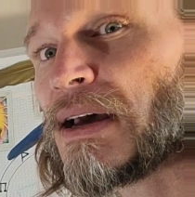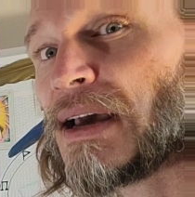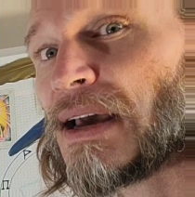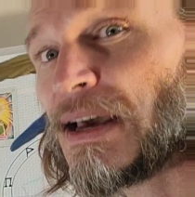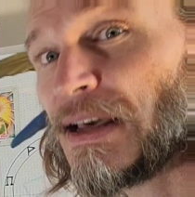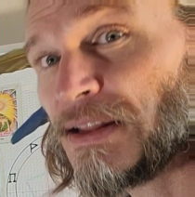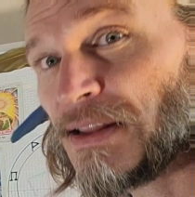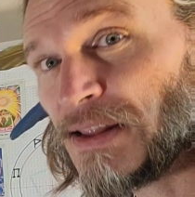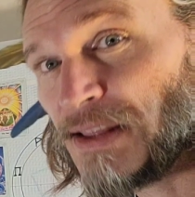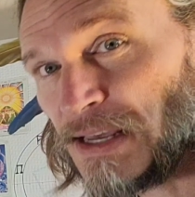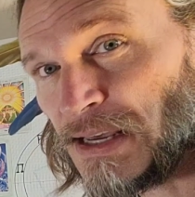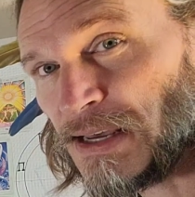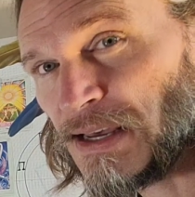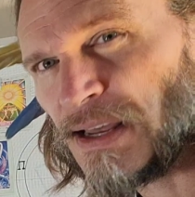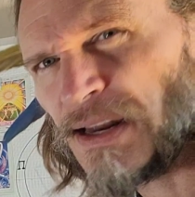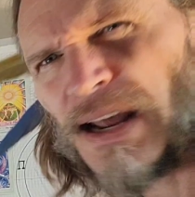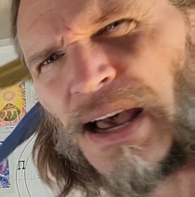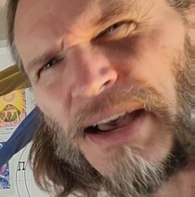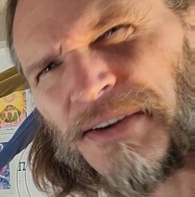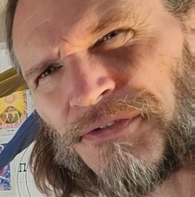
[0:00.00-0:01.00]
And
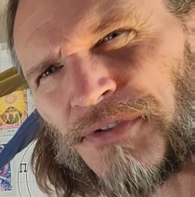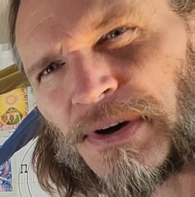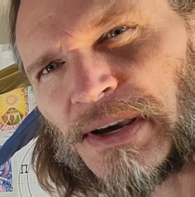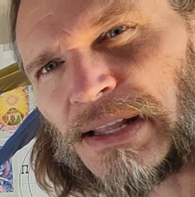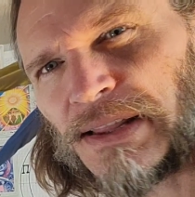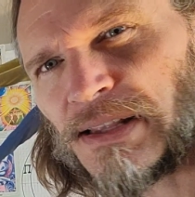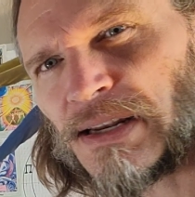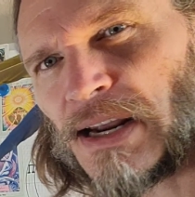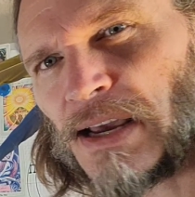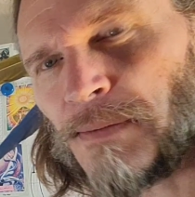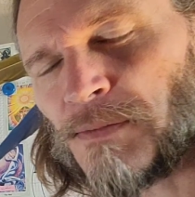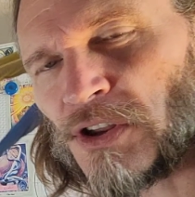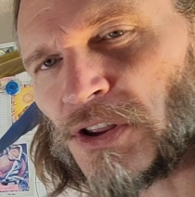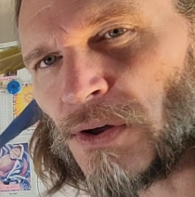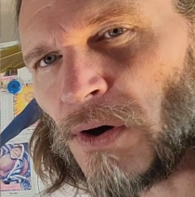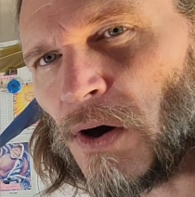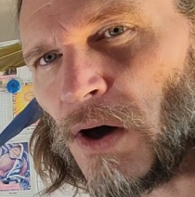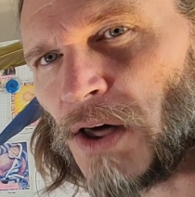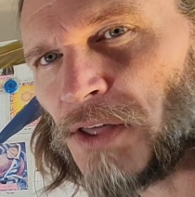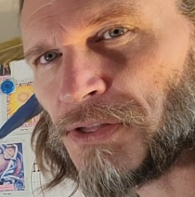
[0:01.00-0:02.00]
then, I forget the name of the
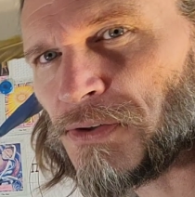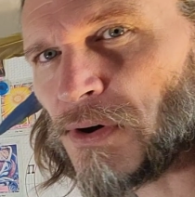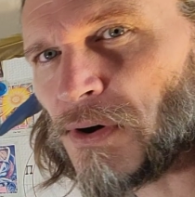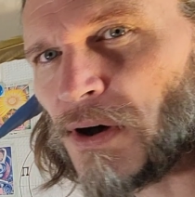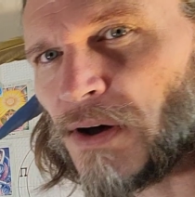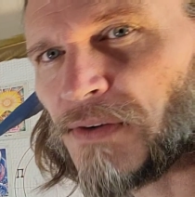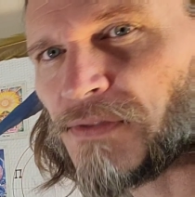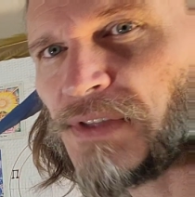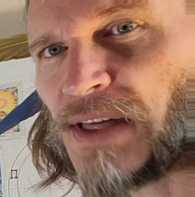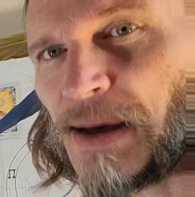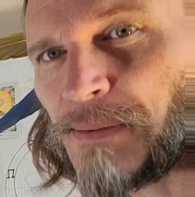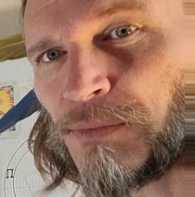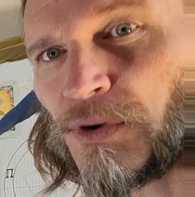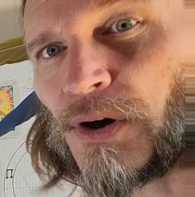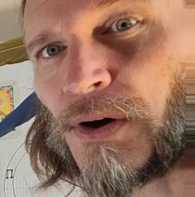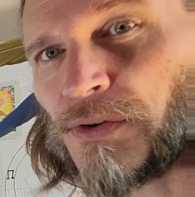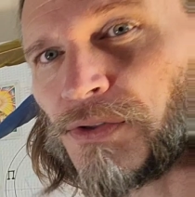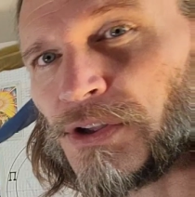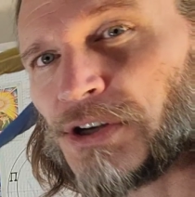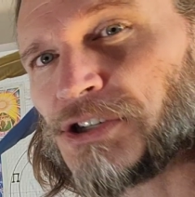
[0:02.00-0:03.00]
author of that
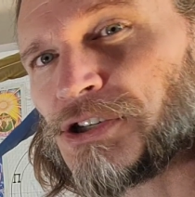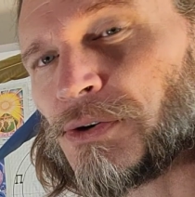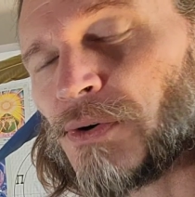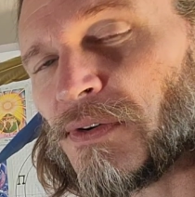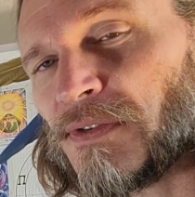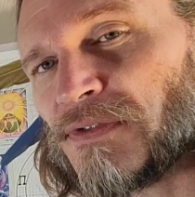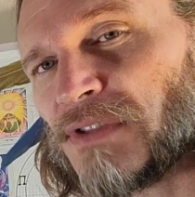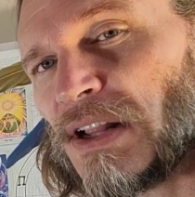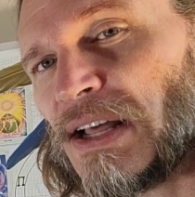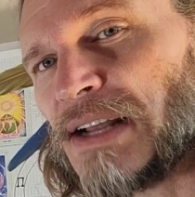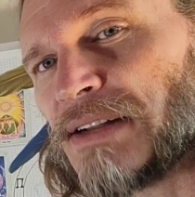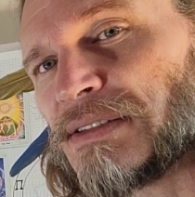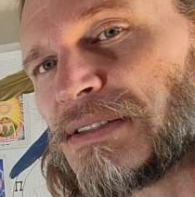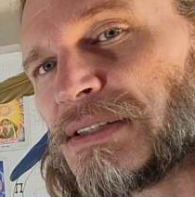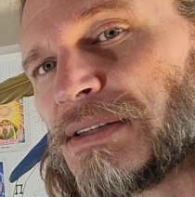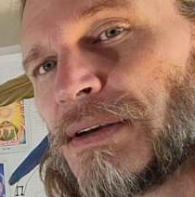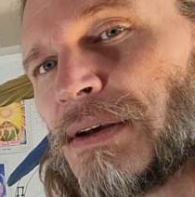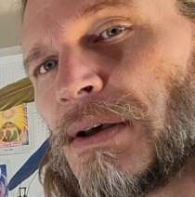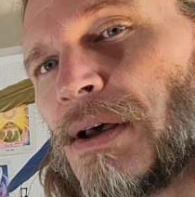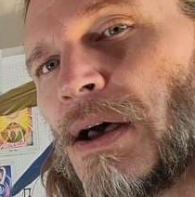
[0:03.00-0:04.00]
book, The Jew of
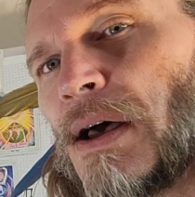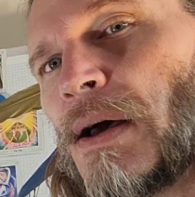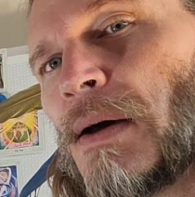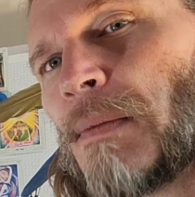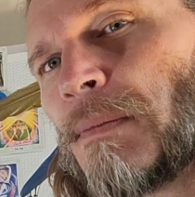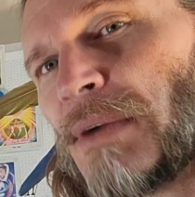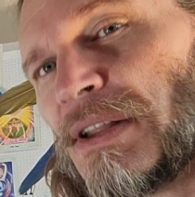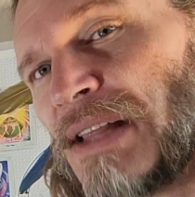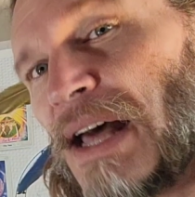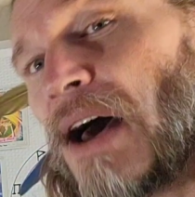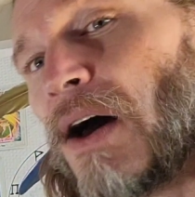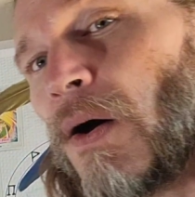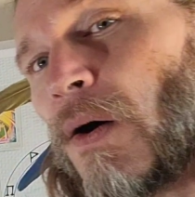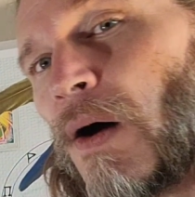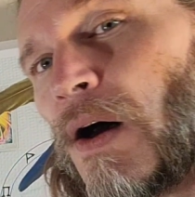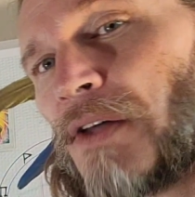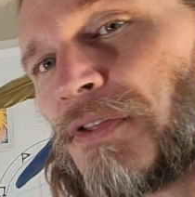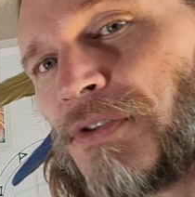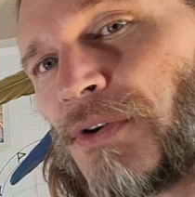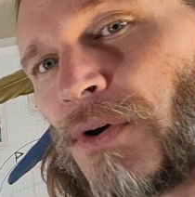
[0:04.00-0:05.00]
Lentz, but that
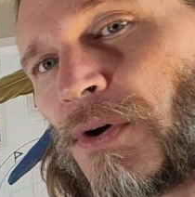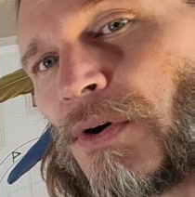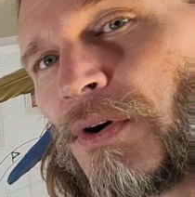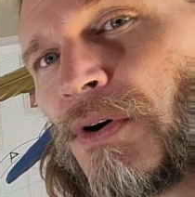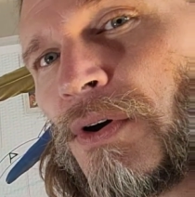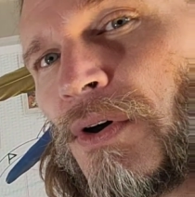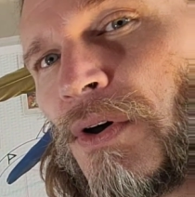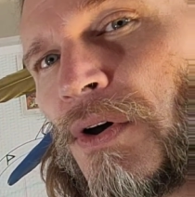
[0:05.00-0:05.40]
author